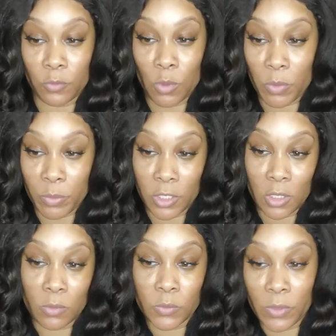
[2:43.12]
for what we put
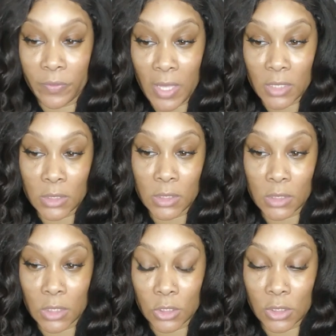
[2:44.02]
in was
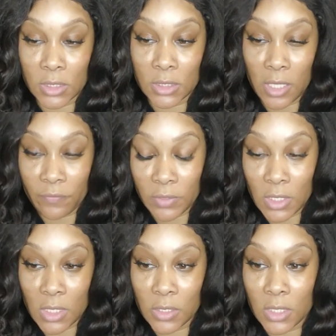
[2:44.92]

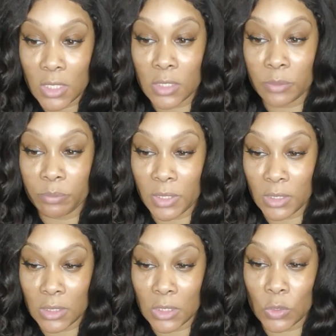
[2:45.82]
1670 The
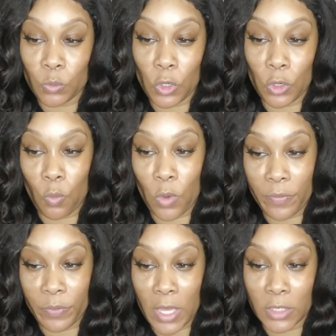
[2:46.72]
expenses were
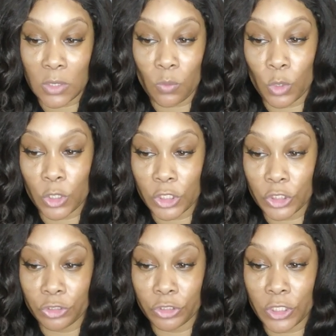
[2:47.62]

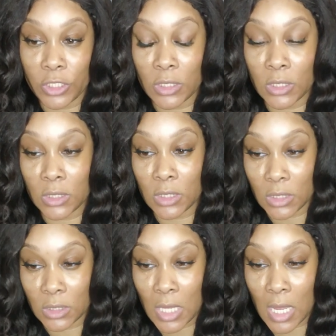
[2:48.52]

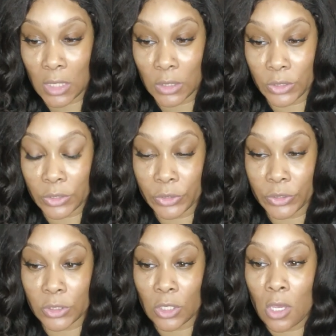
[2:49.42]

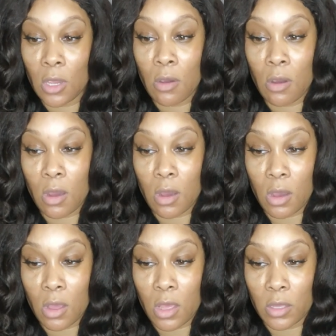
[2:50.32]
$1,106.
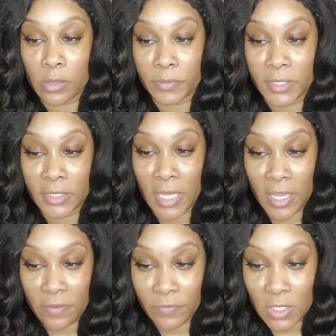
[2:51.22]
Um,
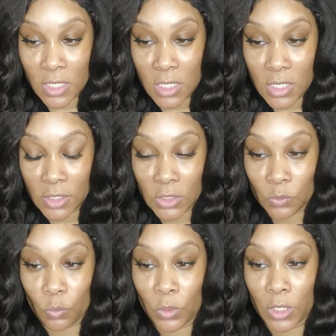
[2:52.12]

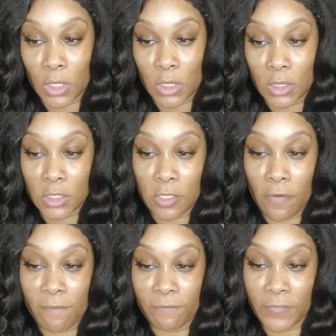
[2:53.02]
savings was
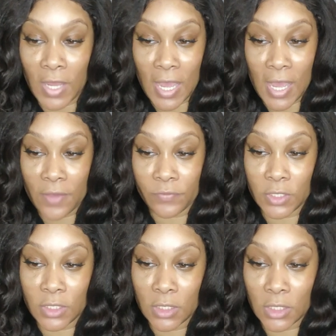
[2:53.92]

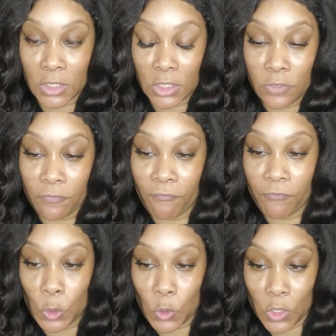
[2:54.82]

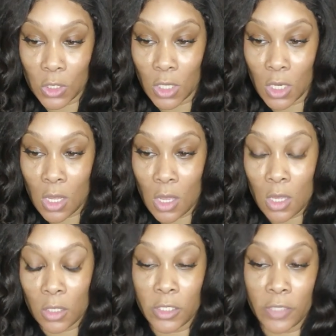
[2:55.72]
564 dollars
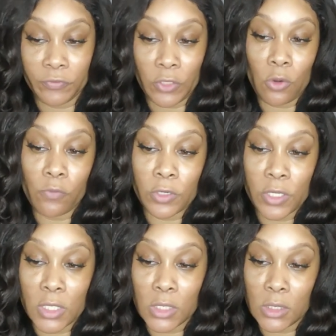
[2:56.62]
Leftover
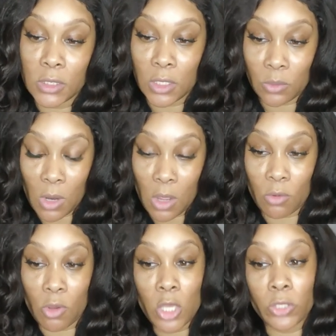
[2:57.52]
is
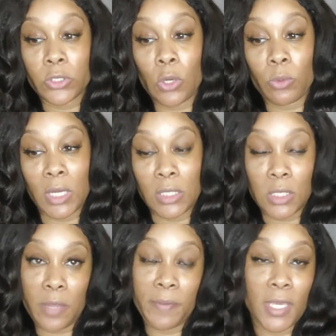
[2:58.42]
zero. So when I
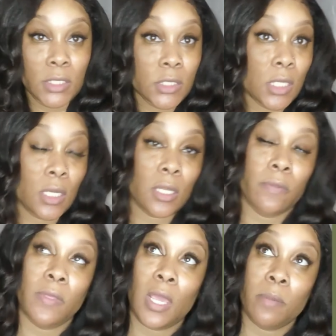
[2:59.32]
say
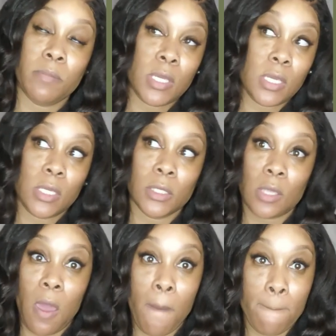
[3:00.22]
paycheck, that means
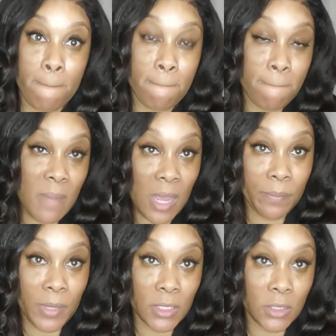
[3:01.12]
my
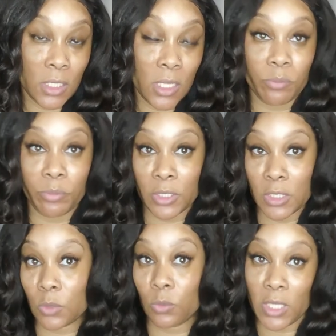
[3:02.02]
paycheck
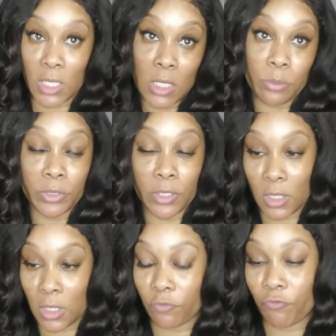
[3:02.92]
plus what he put
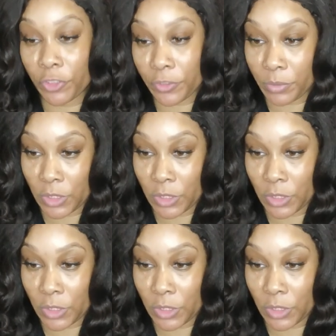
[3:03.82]
in for the